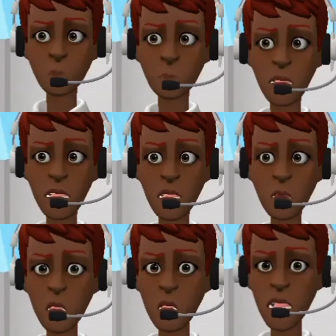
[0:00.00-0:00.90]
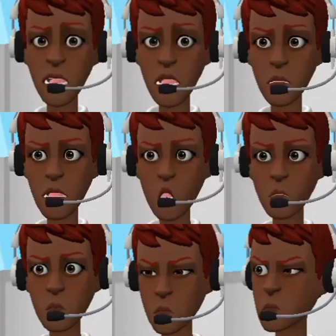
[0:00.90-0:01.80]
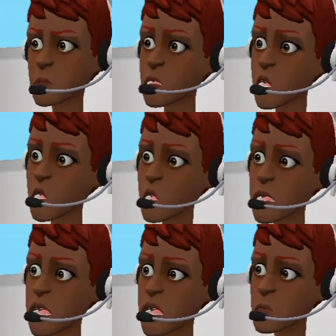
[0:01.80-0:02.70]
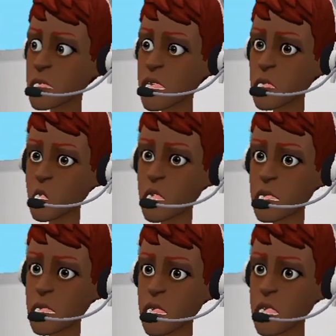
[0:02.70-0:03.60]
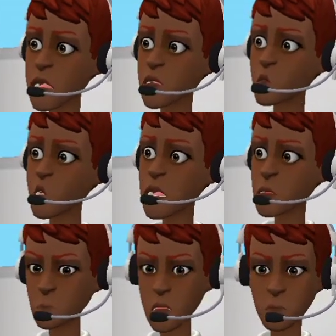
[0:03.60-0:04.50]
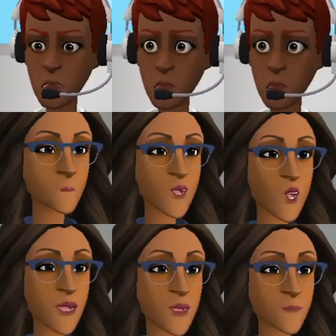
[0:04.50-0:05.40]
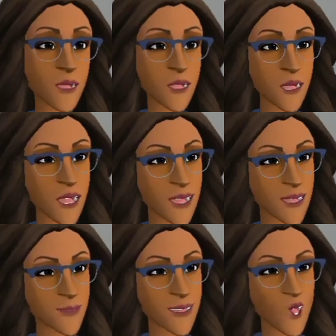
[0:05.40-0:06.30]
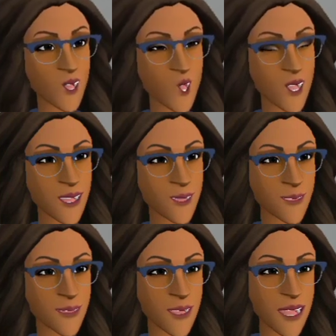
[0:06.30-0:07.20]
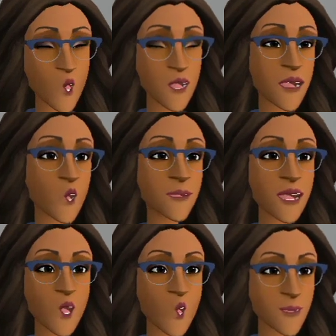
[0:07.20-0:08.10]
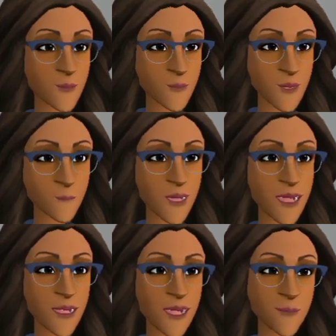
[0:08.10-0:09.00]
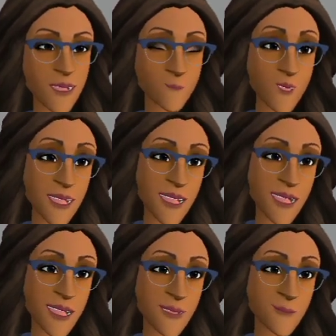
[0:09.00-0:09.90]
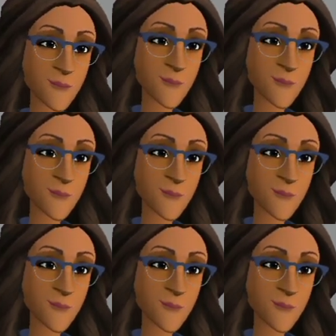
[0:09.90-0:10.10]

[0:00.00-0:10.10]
Did I speak another language? Or are you too cute and full of yourself to understand? You can't be serious about the words coming out of your mouth. I'm dressed appropriately.